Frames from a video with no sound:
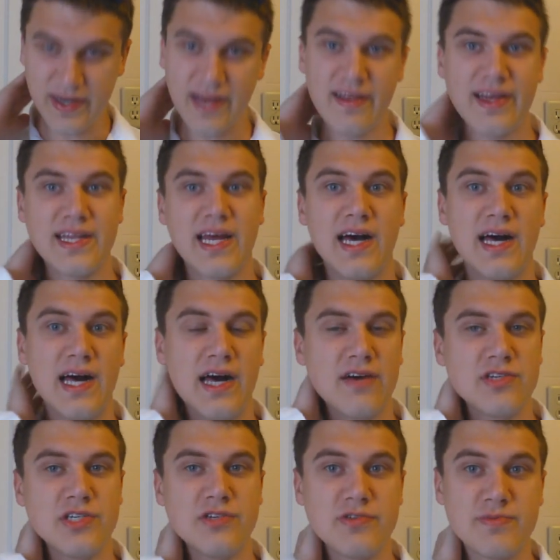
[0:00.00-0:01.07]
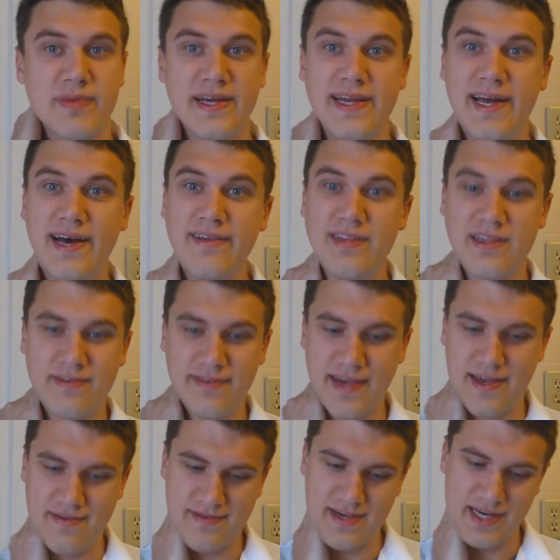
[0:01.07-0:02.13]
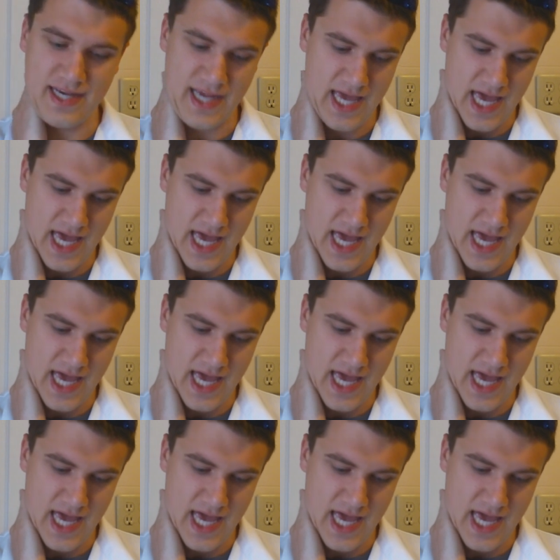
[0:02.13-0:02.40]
I liked how she was played out in this fanfic.